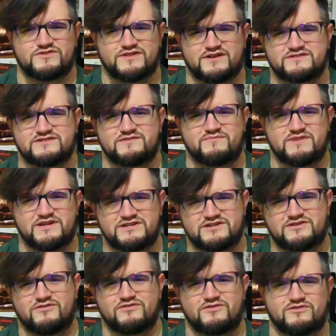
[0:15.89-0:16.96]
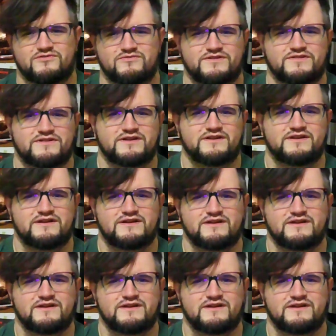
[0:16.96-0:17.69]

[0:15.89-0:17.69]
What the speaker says: without some meat to go along with it.